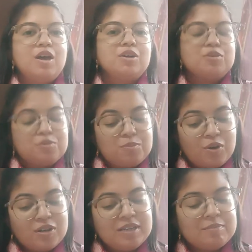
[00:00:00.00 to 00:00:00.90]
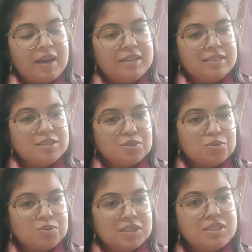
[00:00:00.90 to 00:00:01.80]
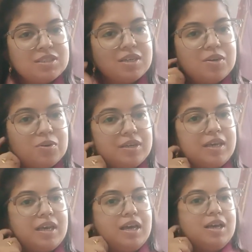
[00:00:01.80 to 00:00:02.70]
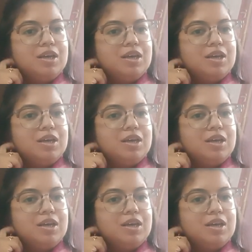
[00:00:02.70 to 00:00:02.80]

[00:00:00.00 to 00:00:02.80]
Good morning, my dear students. Okay,